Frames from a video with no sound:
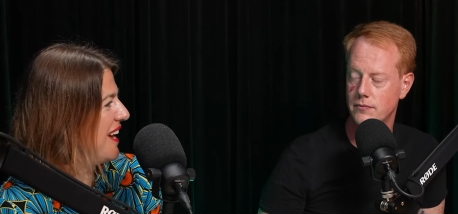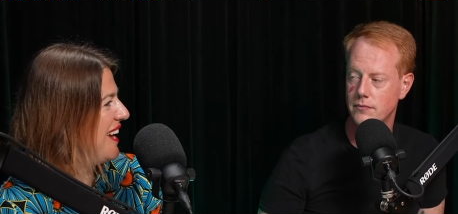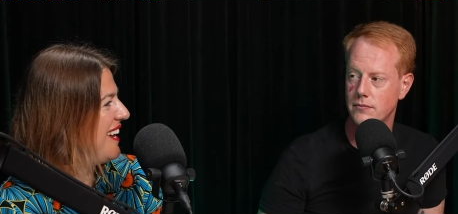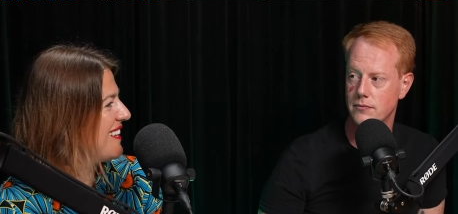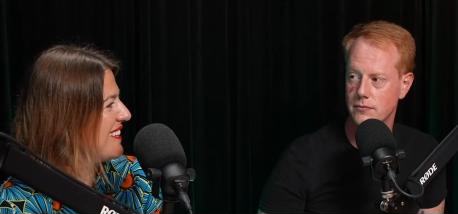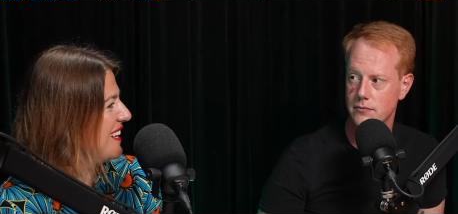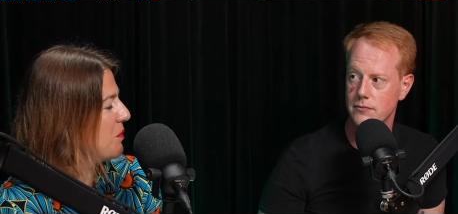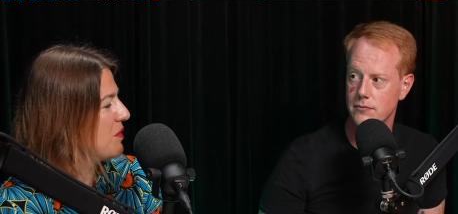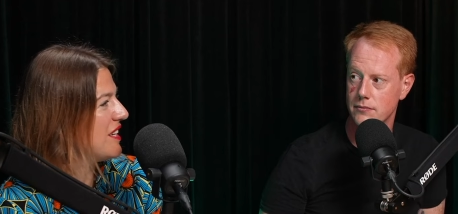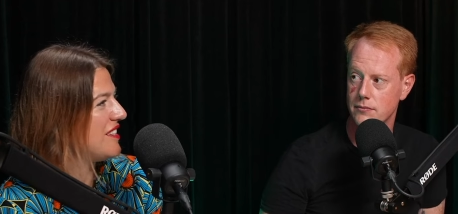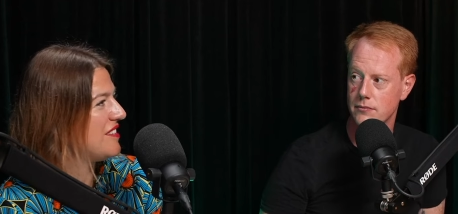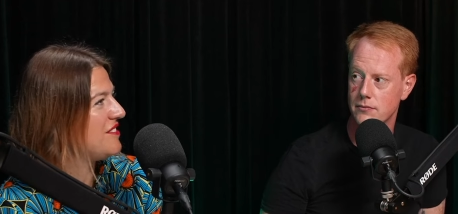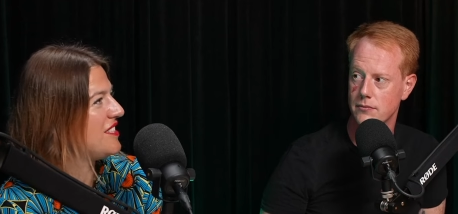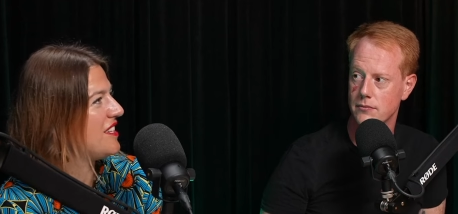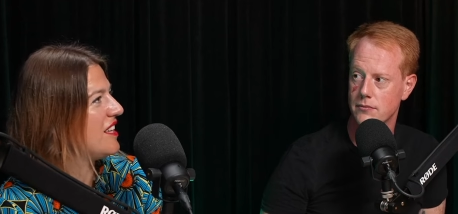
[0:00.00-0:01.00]
Speaker 1: way. Like when I
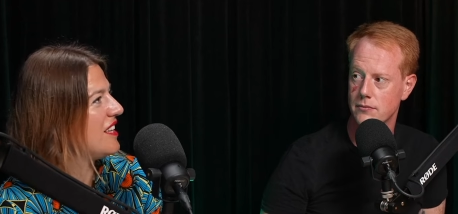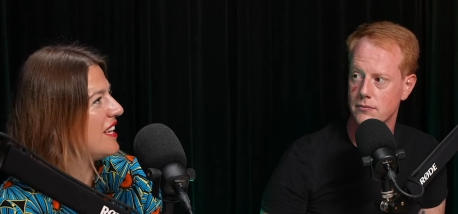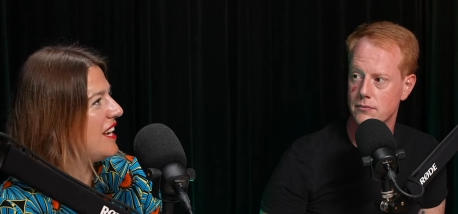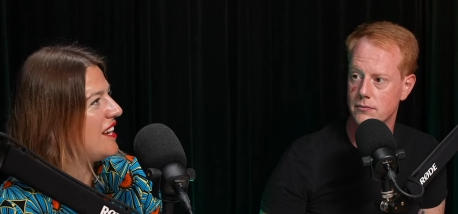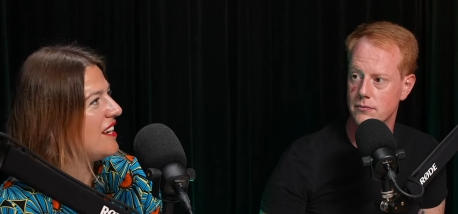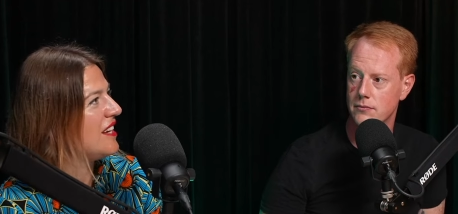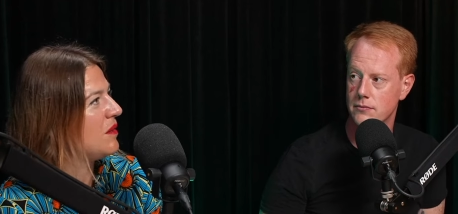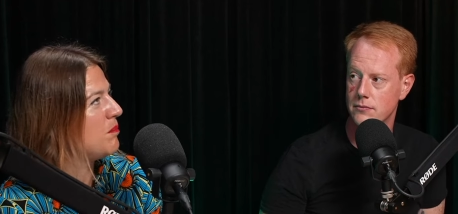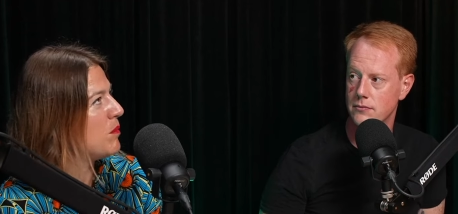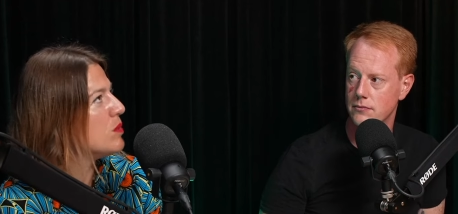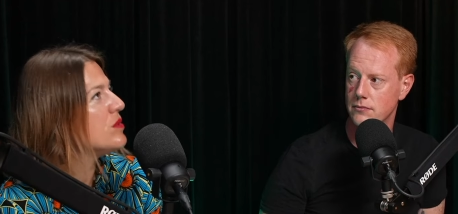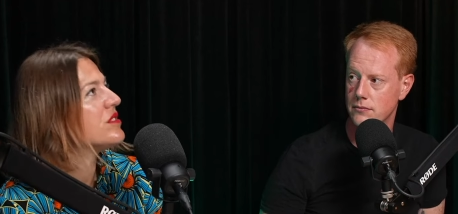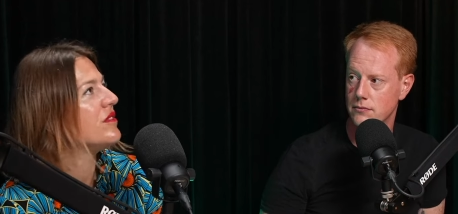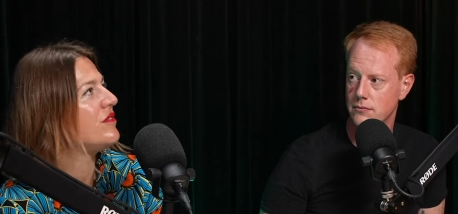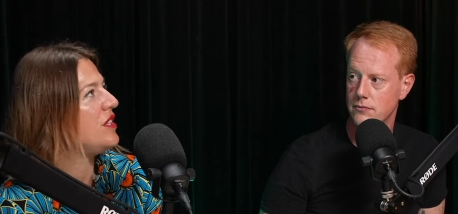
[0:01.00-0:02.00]
lived in LA, it,
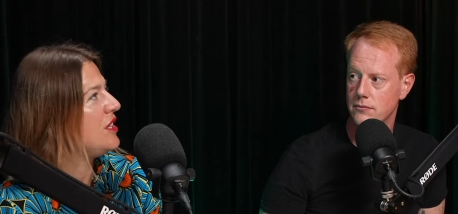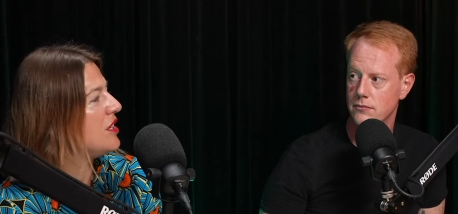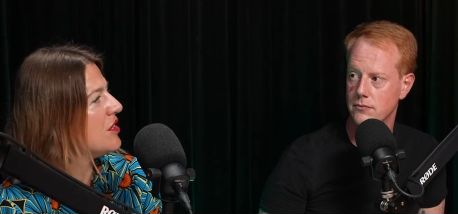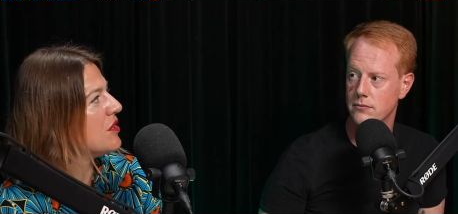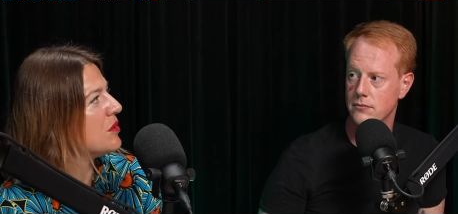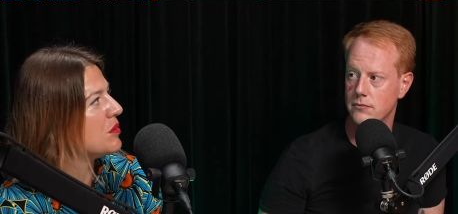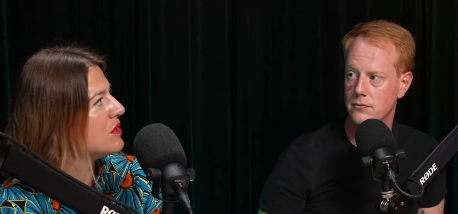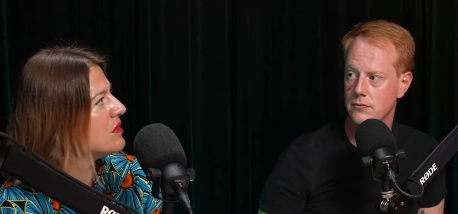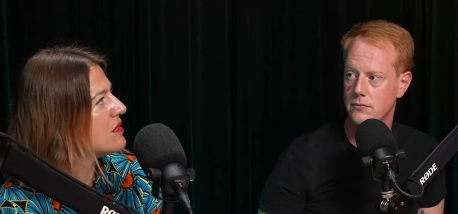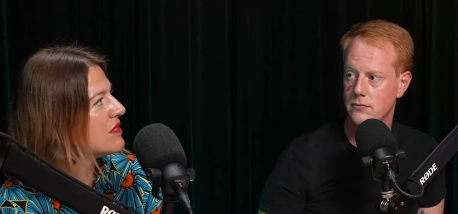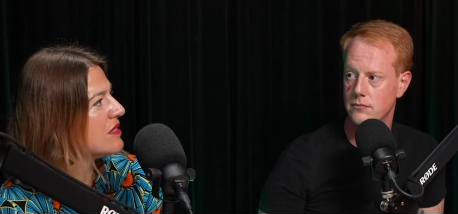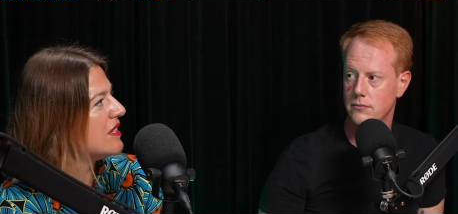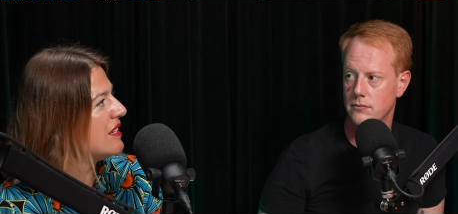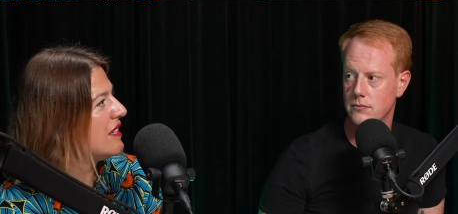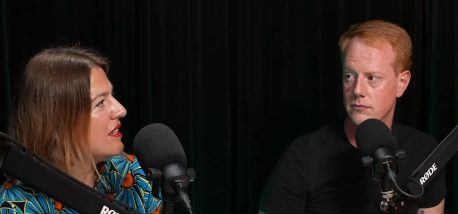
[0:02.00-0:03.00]
most of the year it
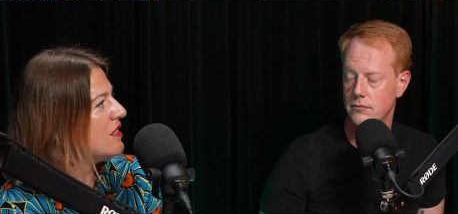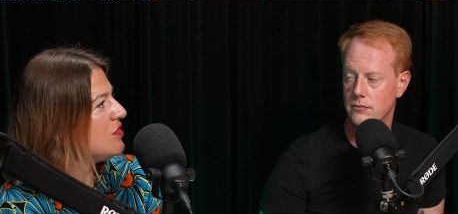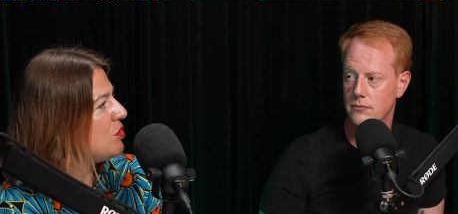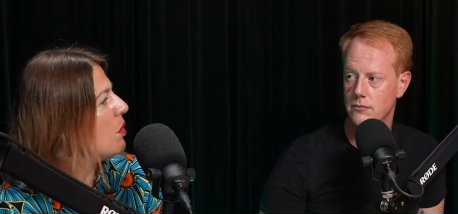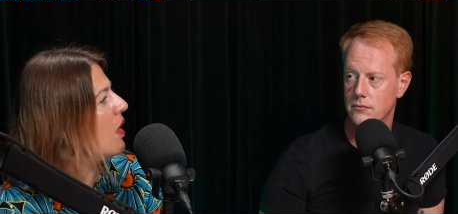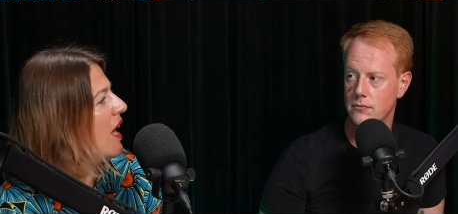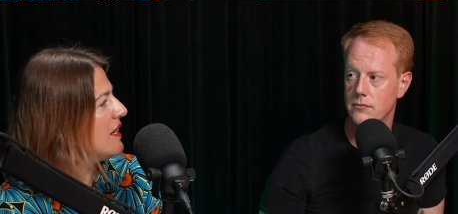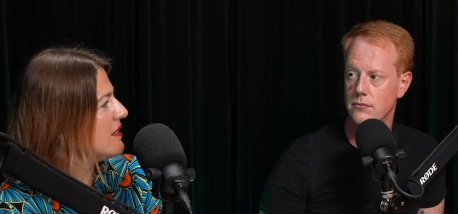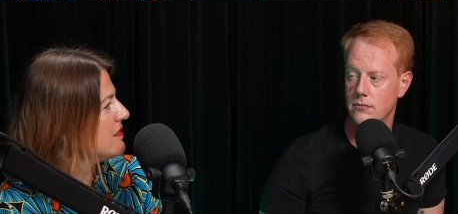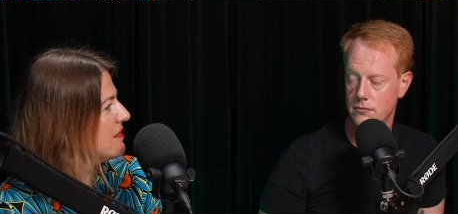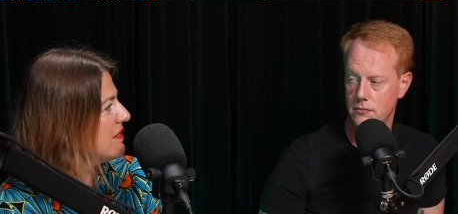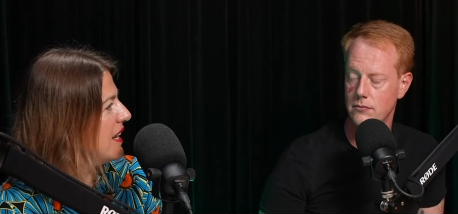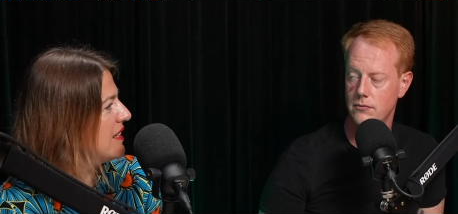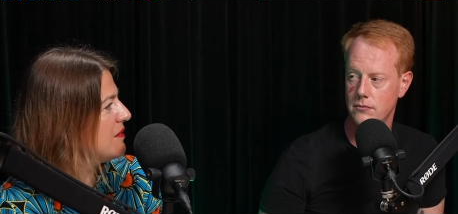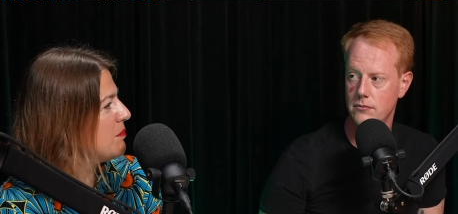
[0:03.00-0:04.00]
was too hot
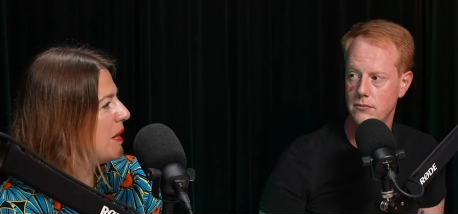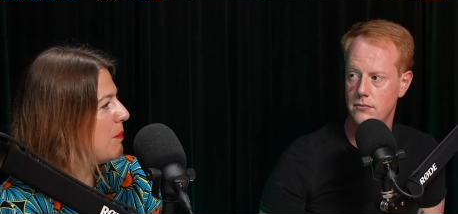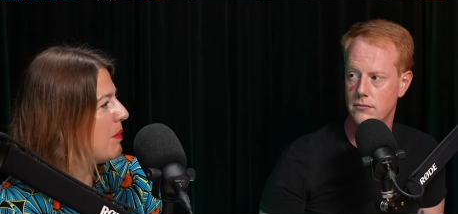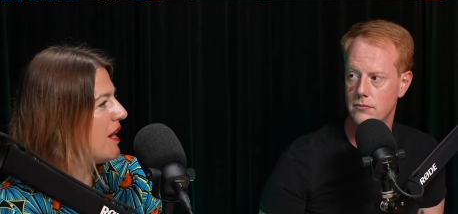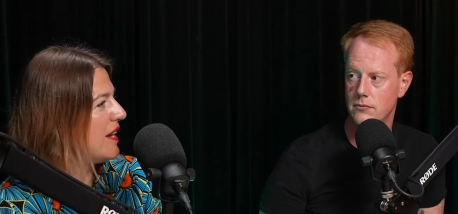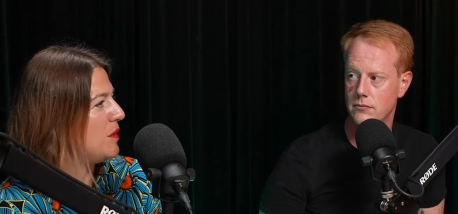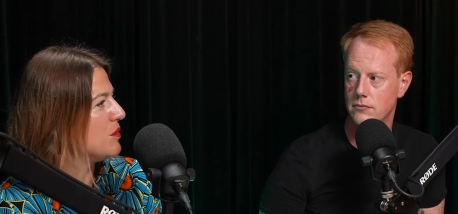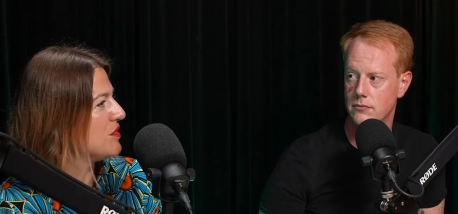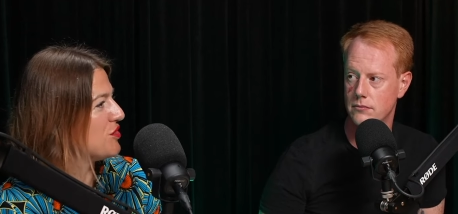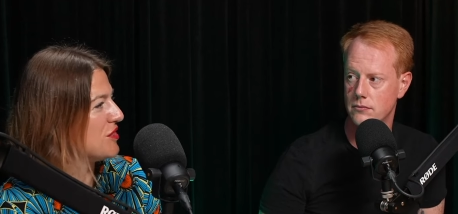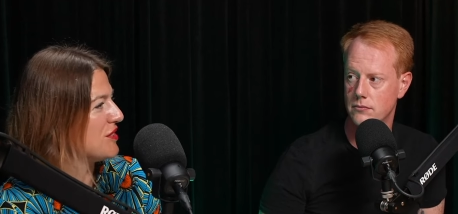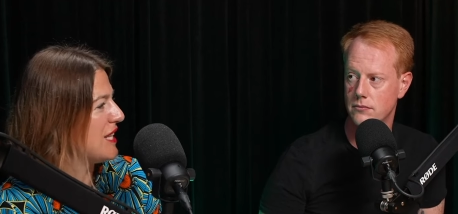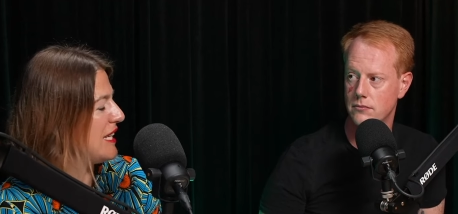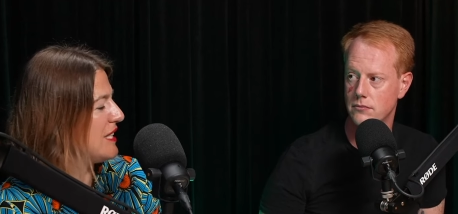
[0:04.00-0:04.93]
and my mm-hmm. body was just like